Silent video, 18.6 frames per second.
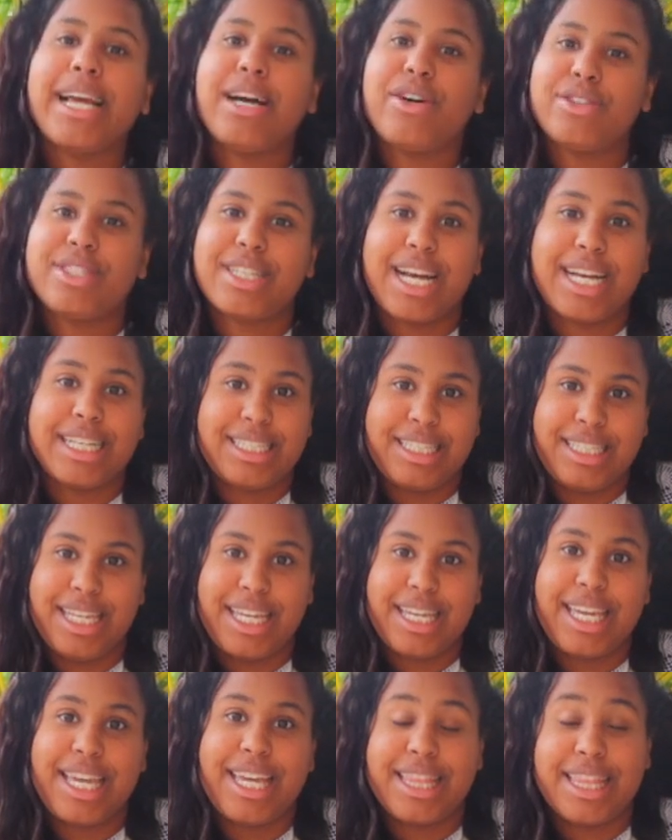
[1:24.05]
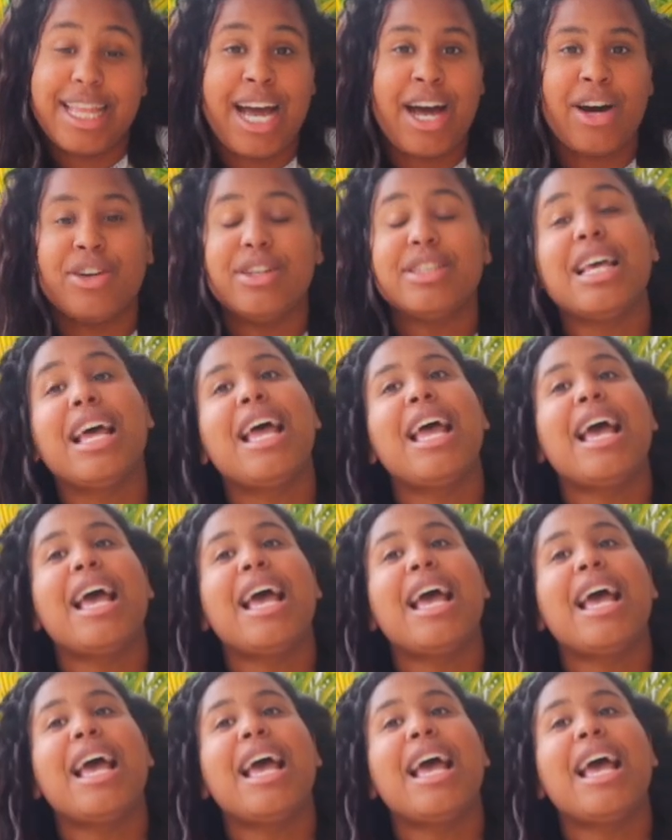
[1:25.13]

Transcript: else got sick in the house,